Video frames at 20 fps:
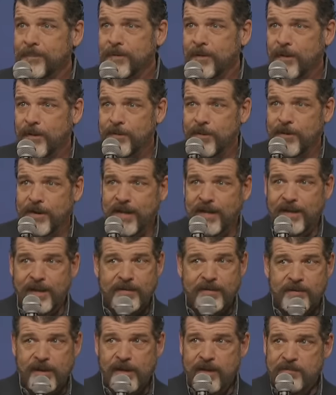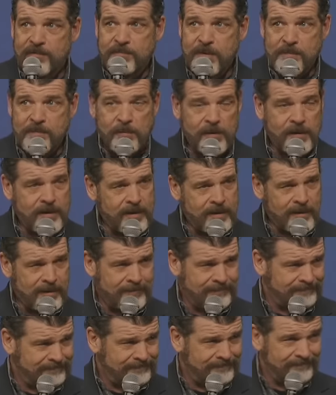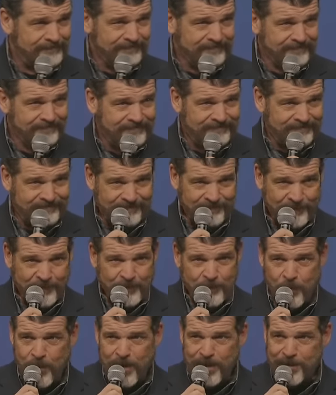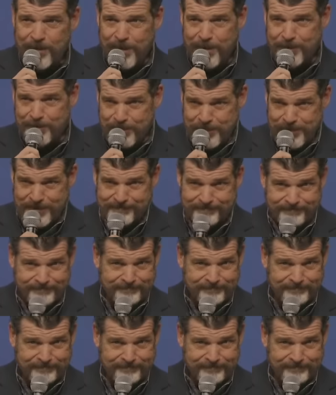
Are there any 11 11 people in here? Mm, weirdos.